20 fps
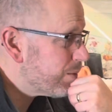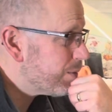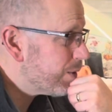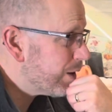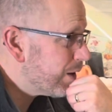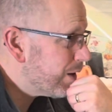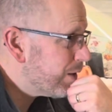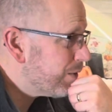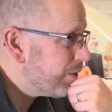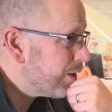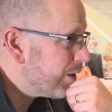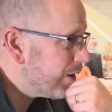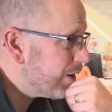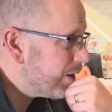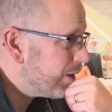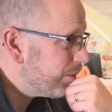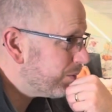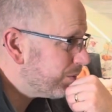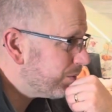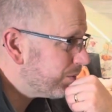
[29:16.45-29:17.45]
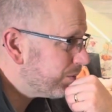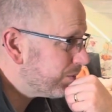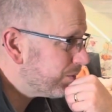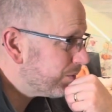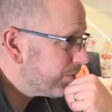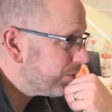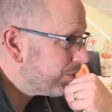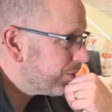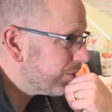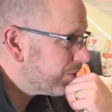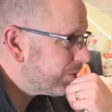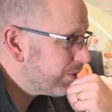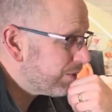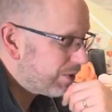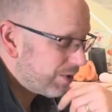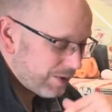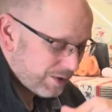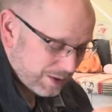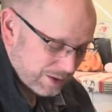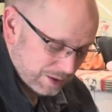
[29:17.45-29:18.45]
believed in him?
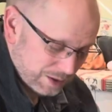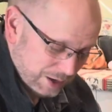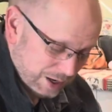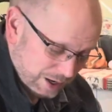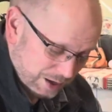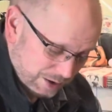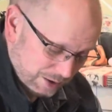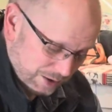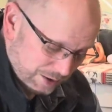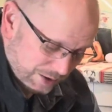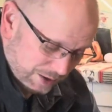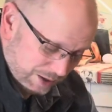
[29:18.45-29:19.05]
Nicodemus. Yeah, look at